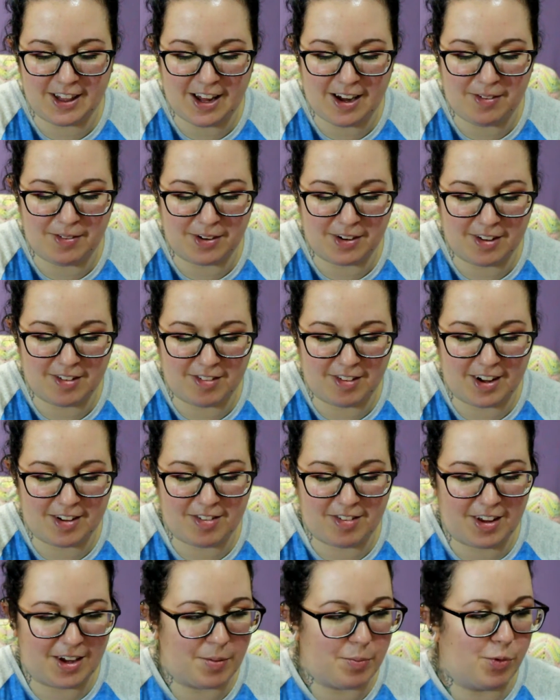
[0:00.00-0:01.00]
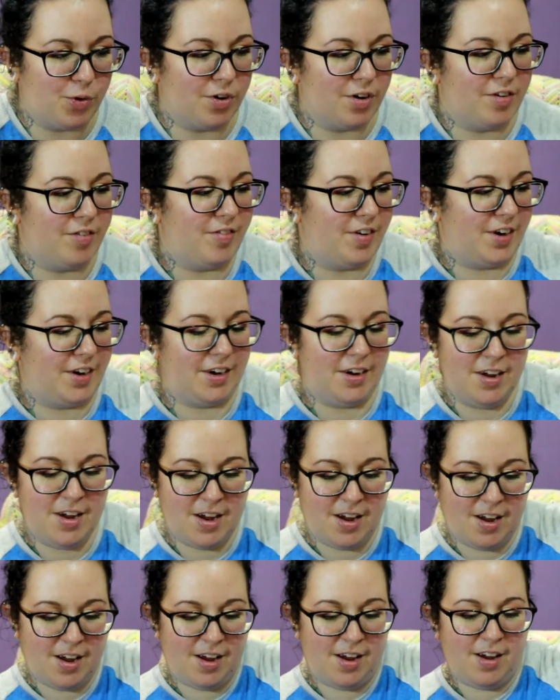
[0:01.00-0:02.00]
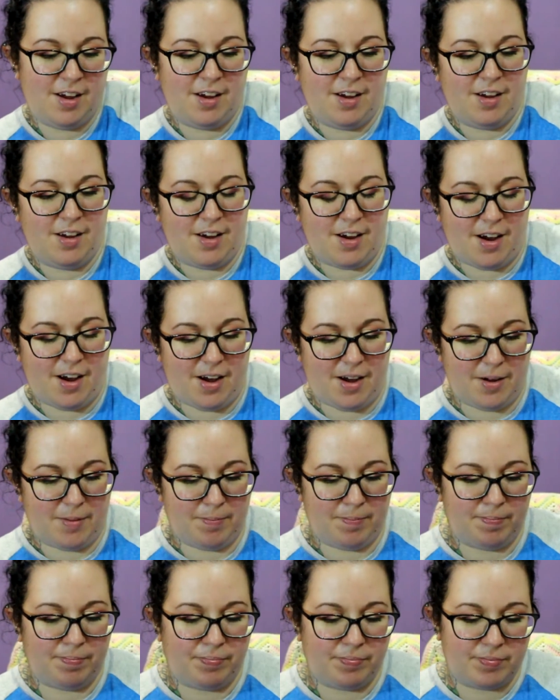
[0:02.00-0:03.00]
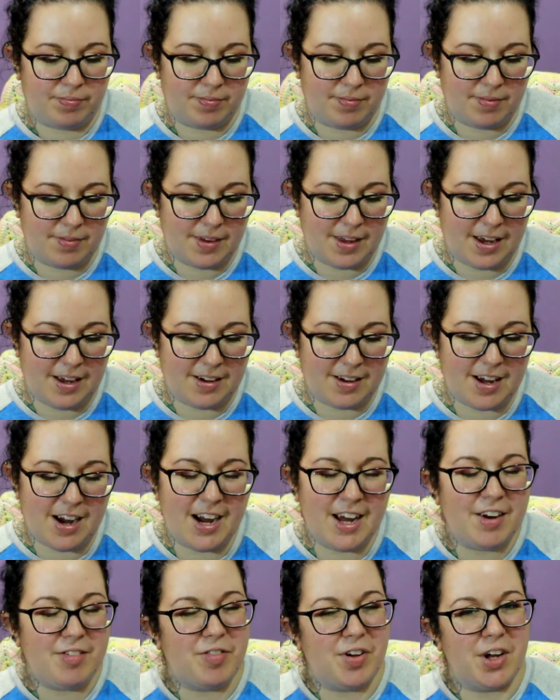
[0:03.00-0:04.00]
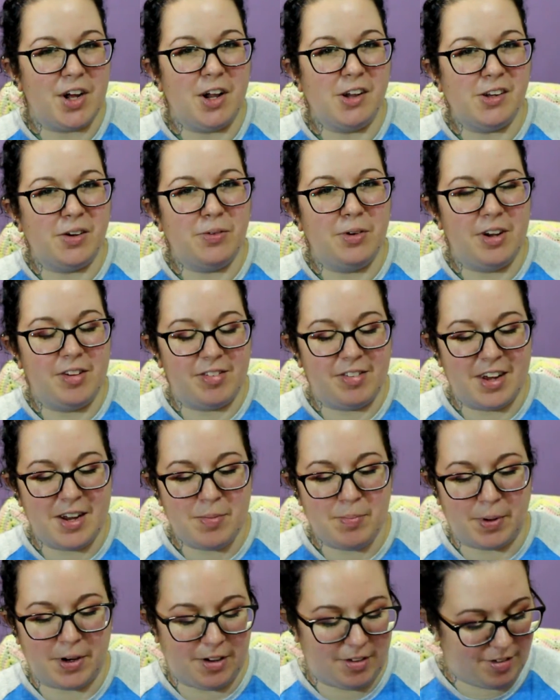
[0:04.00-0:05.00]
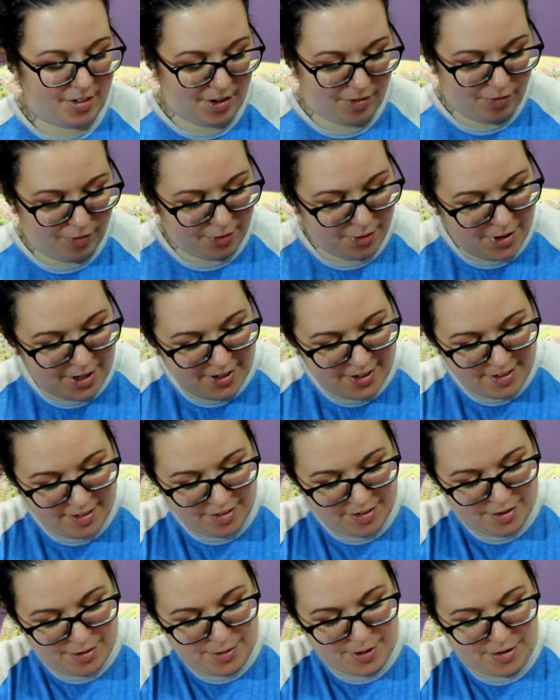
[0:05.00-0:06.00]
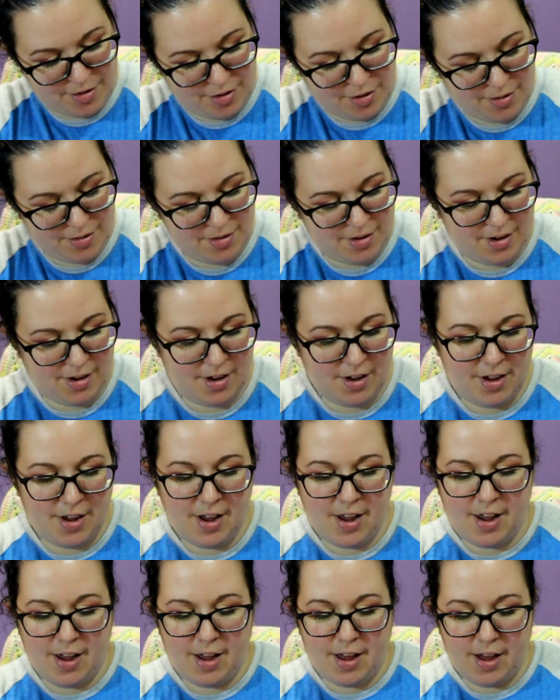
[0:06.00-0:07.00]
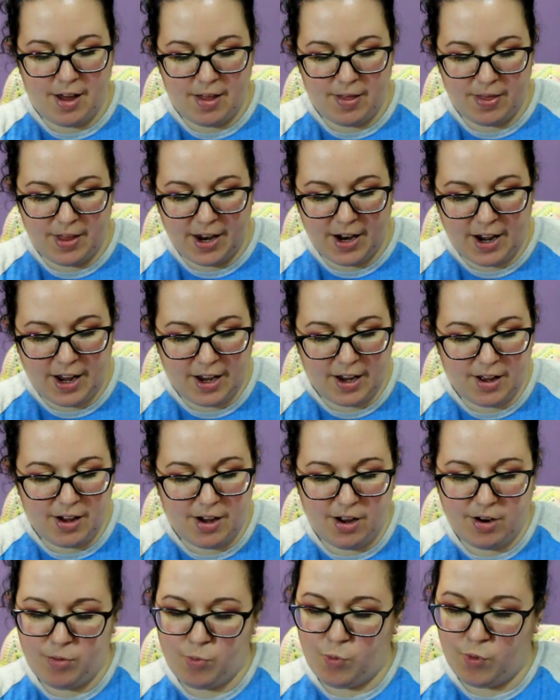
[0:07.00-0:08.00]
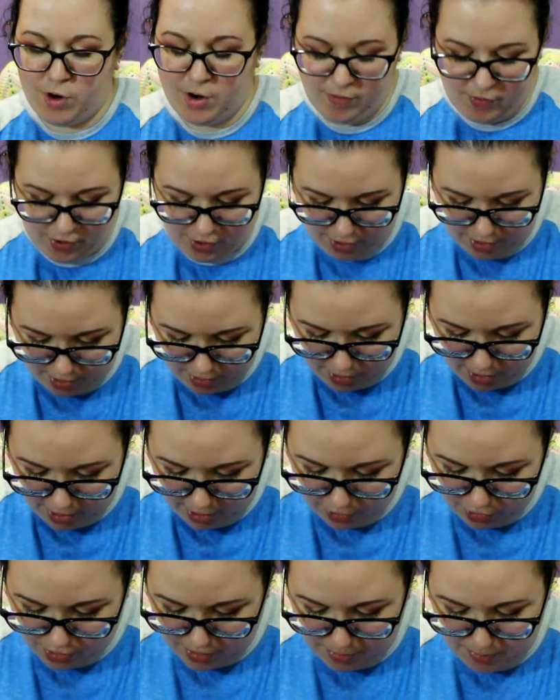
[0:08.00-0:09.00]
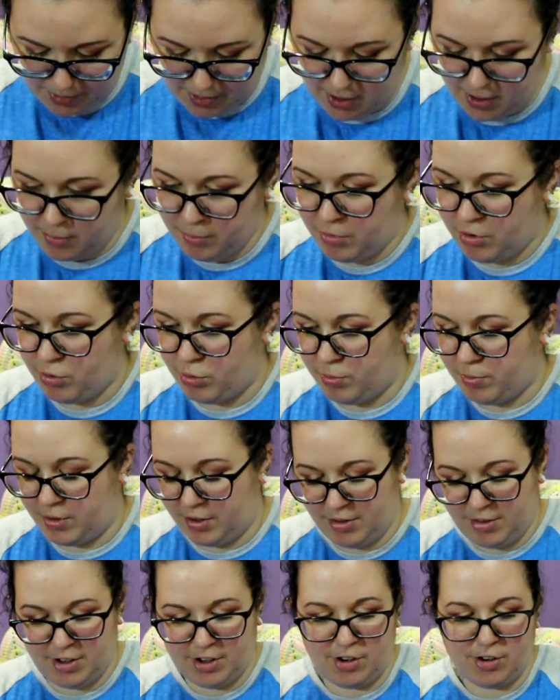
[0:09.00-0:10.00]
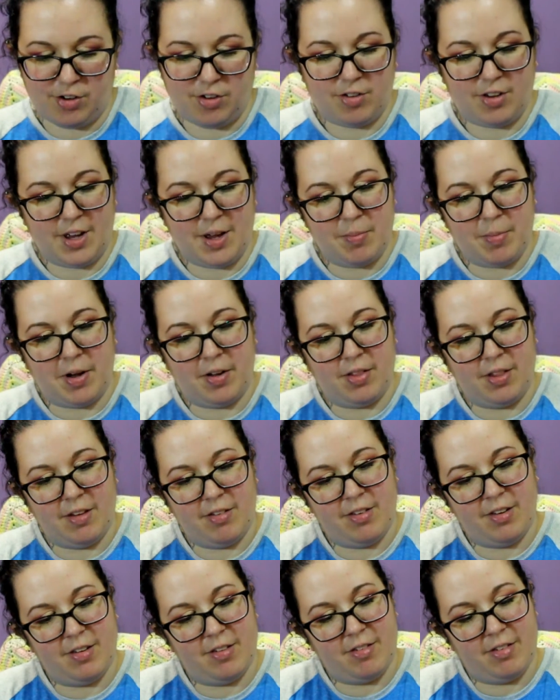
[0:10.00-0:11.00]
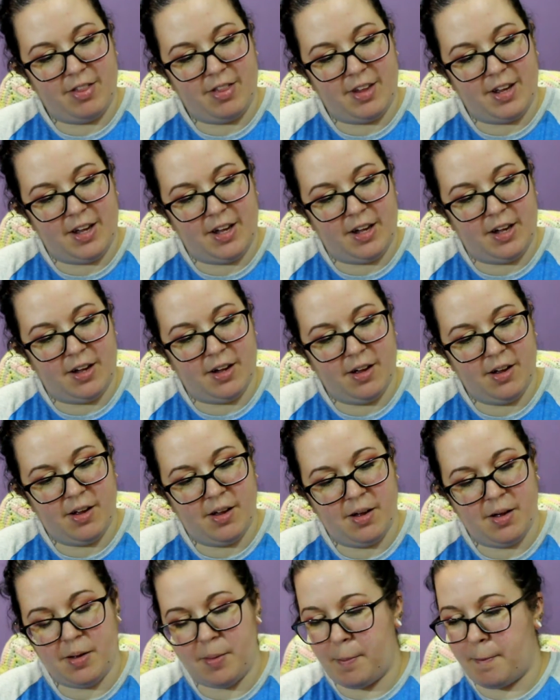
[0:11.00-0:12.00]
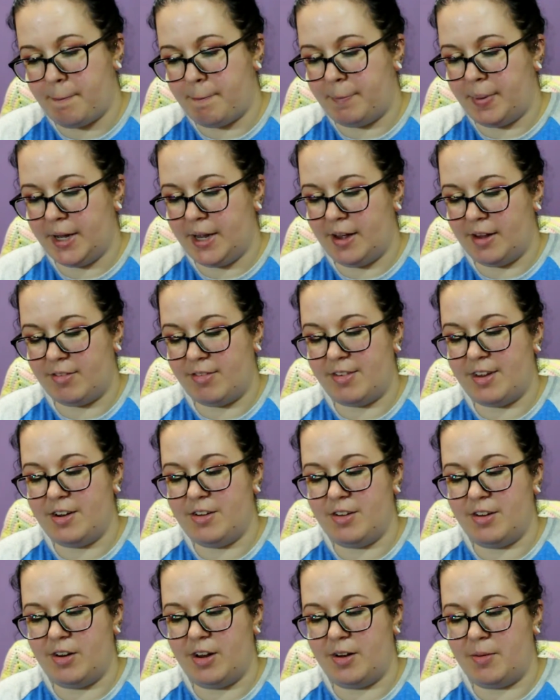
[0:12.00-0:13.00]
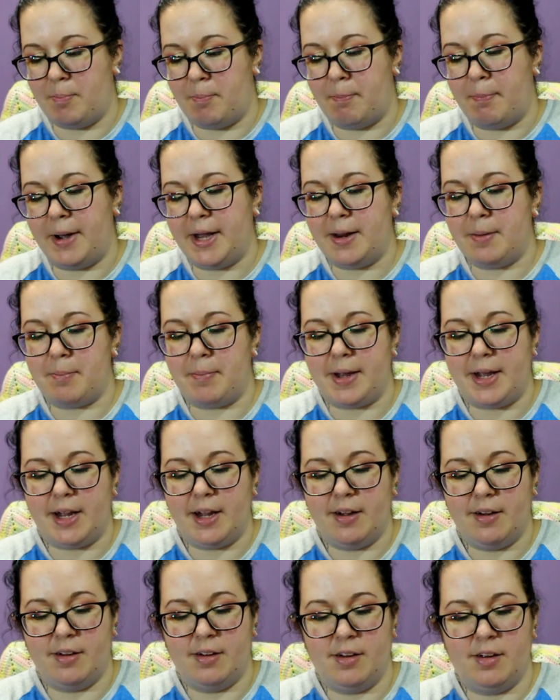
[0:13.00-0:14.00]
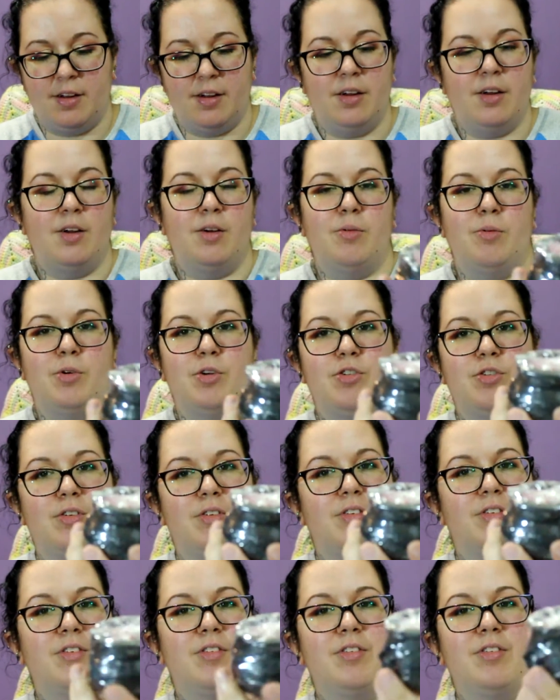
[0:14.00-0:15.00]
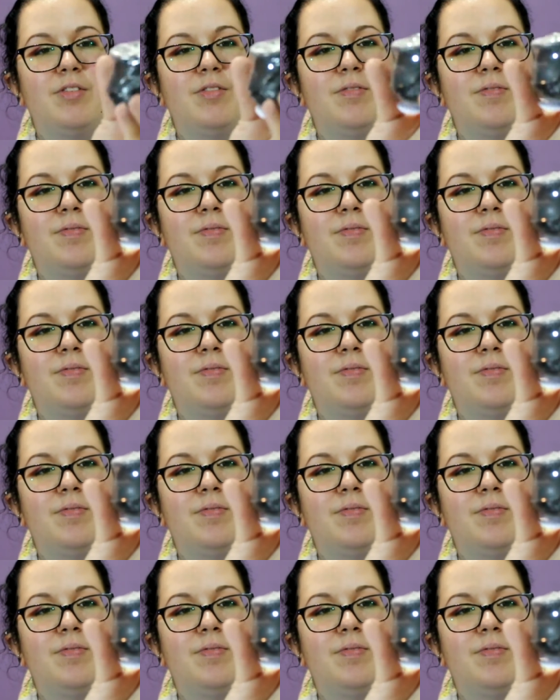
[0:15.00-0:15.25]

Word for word: that one because that's like more of a, um, kind of a cologne scent, but it's got fruitiness to it too. And then I got one of her cauldron bombs. Oop, the sticker just came out. This is the bite it's scented in Bite Me, which is